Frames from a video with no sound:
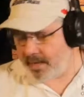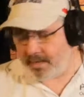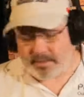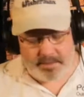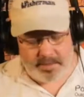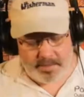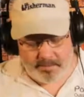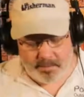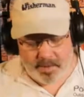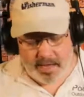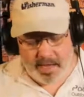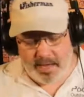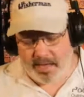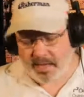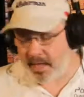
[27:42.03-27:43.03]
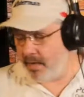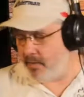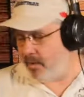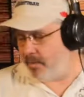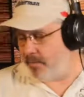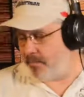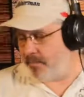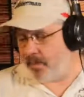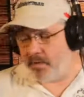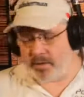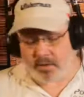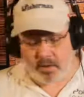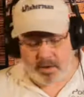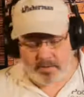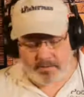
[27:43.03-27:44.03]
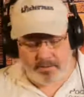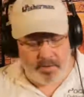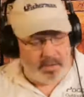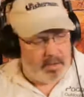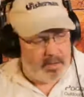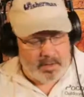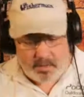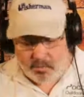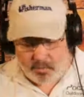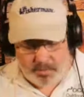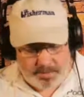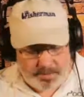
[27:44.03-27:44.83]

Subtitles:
see if we can't get on first off with our